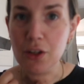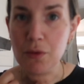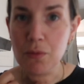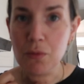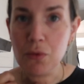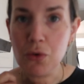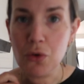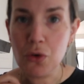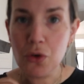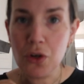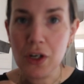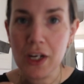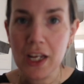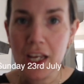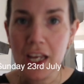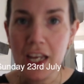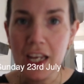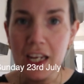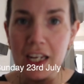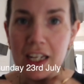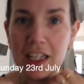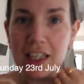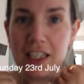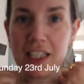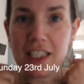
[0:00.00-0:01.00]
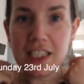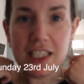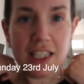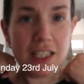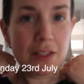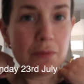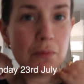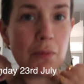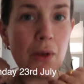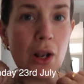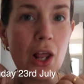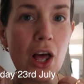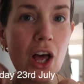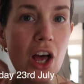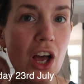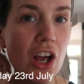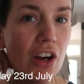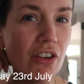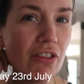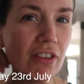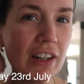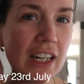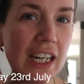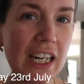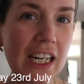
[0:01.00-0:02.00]
good morning. This is blurry.
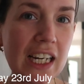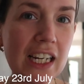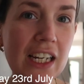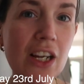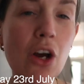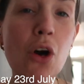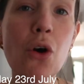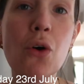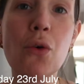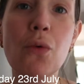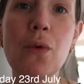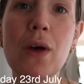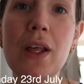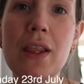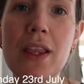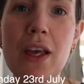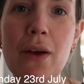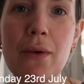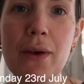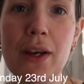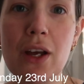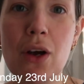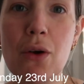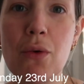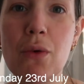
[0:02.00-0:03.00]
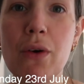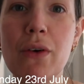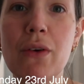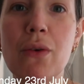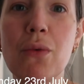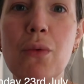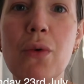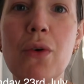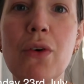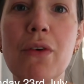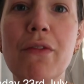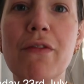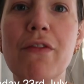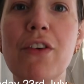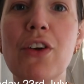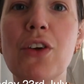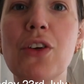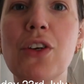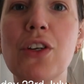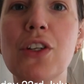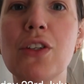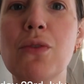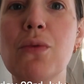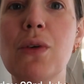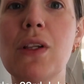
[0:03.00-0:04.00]
Oh, but there we are, we're in
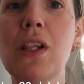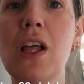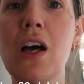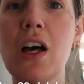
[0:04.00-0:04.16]
focus, we're